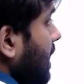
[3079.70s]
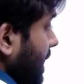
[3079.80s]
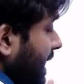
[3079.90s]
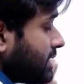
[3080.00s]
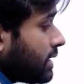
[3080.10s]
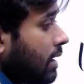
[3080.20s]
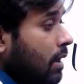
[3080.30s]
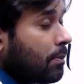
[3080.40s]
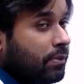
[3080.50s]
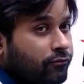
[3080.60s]
Yes,
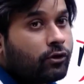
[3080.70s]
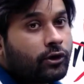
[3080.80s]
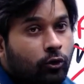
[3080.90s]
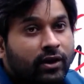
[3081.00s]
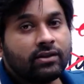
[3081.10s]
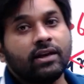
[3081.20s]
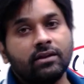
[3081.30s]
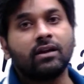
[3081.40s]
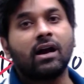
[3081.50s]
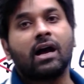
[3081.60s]
during the
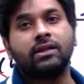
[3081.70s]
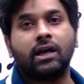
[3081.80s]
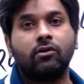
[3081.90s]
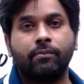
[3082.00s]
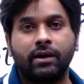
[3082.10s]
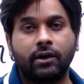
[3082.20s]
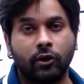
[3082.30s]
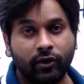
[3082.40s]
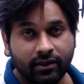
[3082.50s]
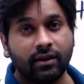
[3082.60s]
Indira
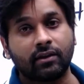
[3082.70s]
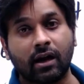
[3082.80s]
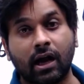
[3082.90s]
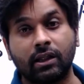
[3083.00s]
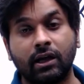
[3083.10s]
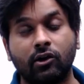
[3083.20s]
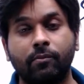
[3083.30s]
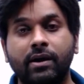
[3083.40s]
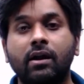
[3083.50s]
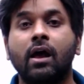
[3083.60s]
Gandhi
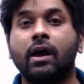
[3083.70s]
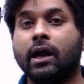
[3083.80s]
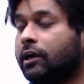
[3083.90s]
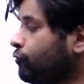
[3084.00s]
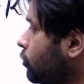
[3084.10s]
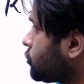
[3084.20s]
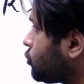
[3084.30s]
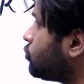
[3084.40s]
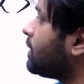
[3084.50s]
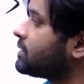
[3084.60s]
government, it was
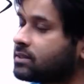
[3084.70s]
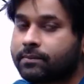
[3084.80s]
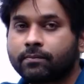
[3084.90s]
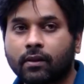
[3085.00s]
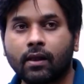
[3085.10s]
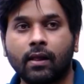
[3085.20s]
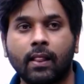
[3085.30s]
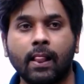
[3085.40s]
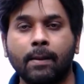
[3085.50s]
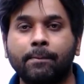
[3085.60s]
2 months.
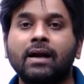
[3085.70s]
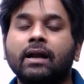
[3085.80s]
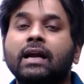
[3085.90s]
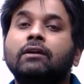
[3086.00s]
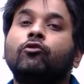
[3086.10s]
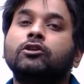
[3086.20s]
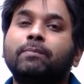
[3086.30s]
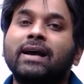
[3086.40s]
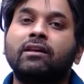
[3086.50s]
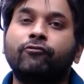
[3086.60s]
But it was
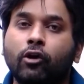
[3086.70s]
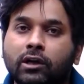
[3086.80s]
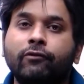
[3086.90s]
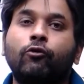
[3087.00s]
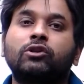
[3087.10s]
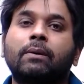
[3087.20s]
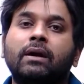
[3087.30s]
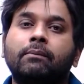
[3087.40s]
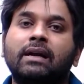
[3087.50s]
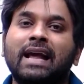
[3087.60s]
by the 44th
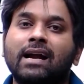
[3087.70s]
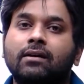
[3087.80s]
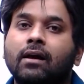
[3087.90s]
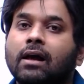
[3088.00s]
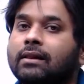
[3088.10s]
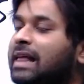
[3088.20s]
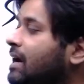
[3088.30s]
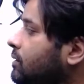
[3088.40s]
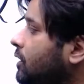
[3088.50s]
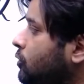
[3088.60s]
Amendment Act
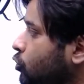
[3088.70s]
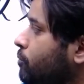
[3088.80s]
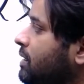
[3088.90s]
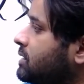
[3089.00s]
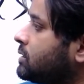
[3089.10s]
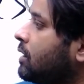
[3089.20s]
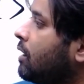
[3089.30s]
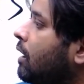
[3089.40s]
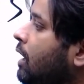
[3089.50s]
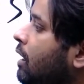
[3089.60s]
that the 2 months
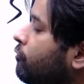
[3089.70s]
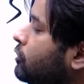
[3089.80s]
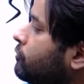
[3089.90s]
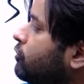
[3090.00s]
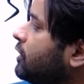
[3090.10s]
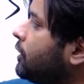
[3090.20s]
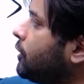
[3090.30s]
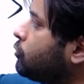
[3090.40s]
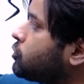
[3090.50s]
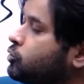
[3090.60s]
were
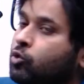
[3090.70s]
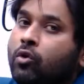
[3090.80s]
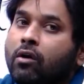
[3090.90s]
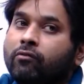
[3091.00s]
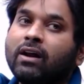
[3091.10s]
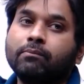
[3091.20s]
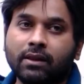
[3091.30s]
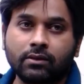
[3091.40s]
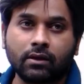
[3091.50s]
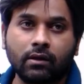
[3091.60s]
reduced to 1 month.